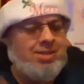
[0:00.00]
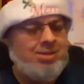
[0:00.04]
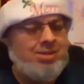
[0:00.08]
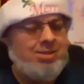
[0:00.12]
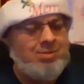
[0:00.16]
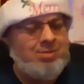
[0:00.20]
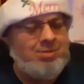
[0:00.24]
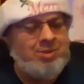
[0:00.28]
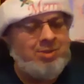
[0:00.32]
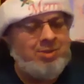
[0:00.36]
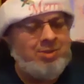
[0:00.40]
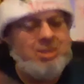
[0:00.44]

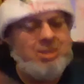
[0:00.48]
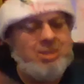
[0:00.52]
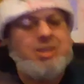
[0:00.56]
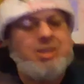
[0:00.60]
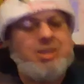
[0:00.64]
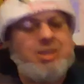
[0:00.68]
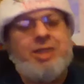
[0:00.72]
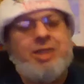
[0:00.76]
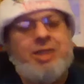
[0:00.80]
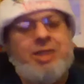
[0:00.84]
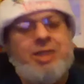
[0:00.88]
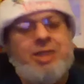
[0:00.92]
this
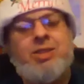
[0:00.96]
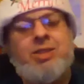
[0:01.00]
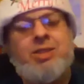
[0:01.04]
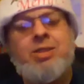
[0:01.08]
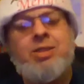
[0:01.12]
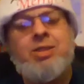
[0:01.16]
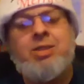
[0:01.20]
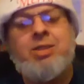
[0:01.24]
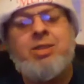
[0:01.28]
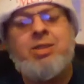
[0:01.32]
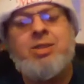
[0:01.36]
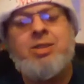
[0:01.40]
season
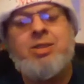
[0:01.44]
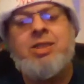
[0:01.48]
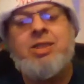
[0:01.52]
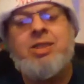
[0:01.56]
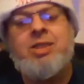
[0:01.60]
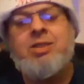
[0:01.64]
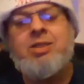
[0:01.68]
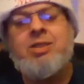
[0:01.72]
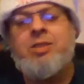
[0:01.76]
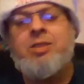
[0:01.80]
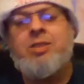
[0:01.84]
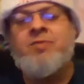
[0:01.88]
a
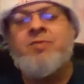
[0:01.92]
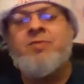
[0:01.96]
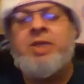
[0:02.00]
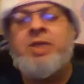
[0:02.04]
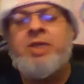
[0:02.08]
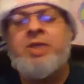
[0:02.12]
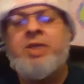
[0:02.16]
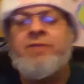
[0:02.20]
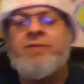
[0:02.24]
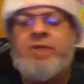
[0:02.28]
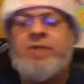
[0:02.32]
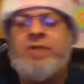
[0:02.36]
season of
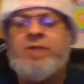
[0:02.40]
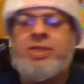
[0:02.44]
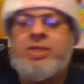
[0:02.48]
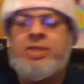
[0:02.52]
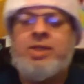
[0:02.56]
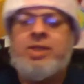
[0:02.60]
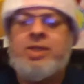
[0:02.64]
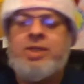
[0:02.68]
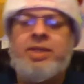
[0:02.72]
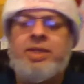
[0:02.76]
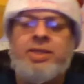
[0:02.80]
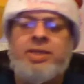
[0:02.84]
giving,
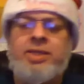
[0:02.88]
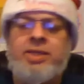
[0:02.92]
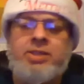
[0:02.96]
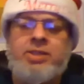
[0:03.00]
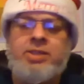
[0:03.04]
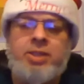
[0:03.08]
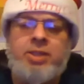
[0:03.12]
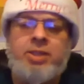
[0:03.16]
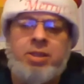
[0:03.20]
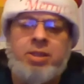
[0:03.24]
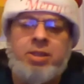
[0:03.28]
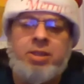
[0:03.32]
not
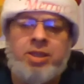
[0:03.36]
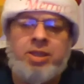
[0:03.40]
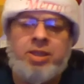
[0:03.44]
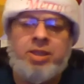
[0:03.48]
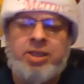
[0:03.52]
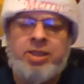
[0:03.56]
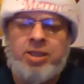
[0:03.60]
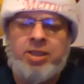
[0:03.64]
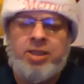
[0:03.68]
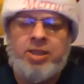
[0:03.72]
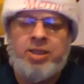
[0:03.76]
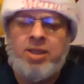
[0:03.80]
necessarily
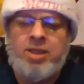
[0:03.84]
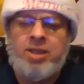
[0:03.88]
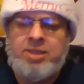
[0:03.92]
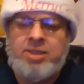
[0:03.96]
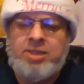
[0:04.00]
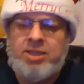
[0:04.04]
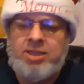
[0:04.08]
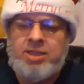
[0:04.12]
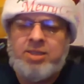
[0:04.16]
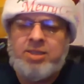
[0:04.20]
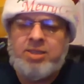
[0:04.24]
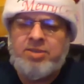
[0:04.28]
a
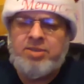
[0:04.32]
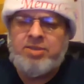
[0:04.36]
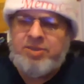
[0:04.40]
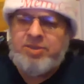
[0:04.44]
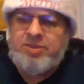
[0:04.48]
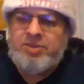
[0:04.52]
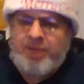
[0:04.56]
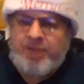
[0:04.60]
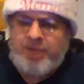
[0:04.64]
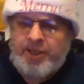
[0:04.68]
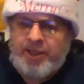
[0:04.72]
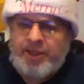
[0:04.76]
season of
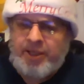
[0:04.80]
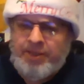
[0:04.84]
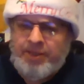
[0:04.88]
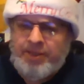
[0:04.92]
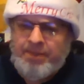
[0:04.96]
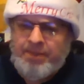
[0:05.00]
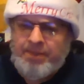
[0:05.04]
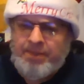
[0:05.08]
spending?